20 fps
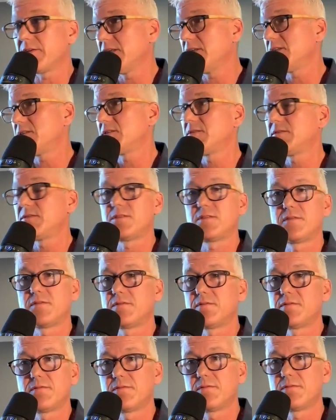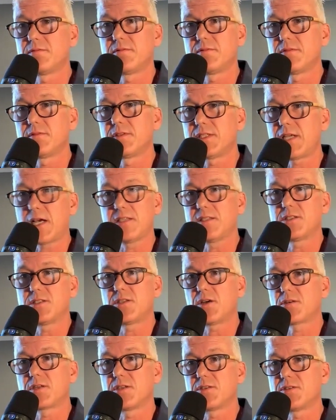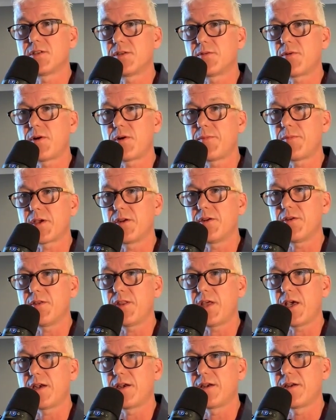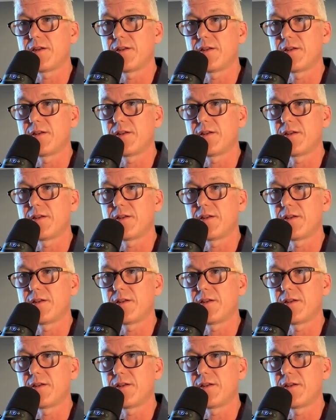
There's tons of doctors in the room that can do that.